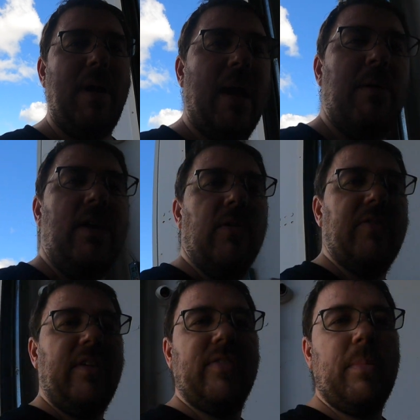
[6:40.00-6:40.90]
maybe you'll
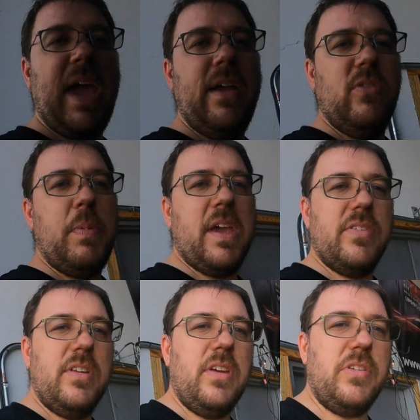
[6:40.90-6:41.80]
see some gains
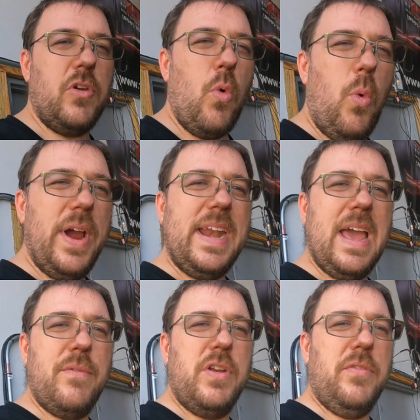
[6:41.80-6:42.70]
because it doesn't quite
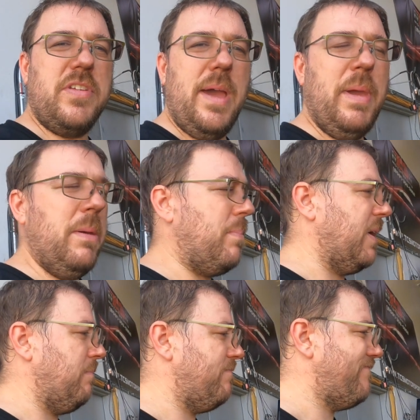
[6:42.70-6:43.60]
have enough timing,
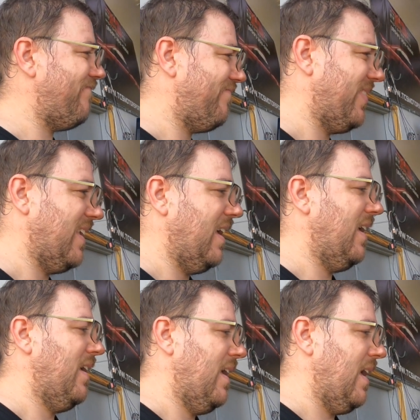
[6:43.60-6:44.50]
but
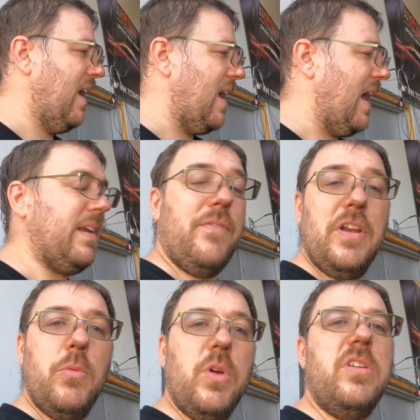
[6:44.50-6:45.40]
I
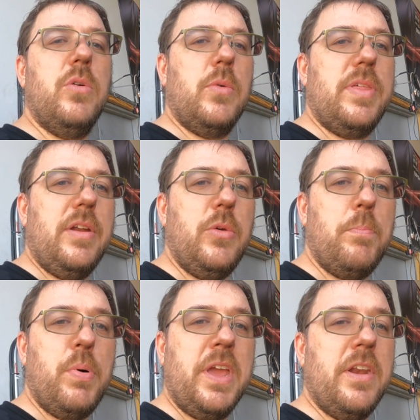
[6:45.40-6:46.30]
definitely wouldn't do it without
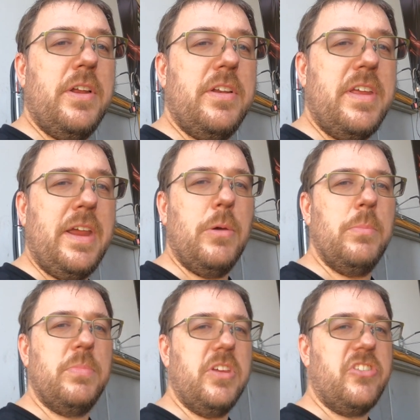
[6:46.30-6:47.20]
putting it on a dyno
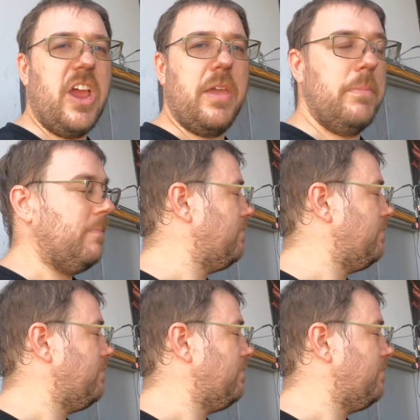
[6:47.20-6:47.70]
to check.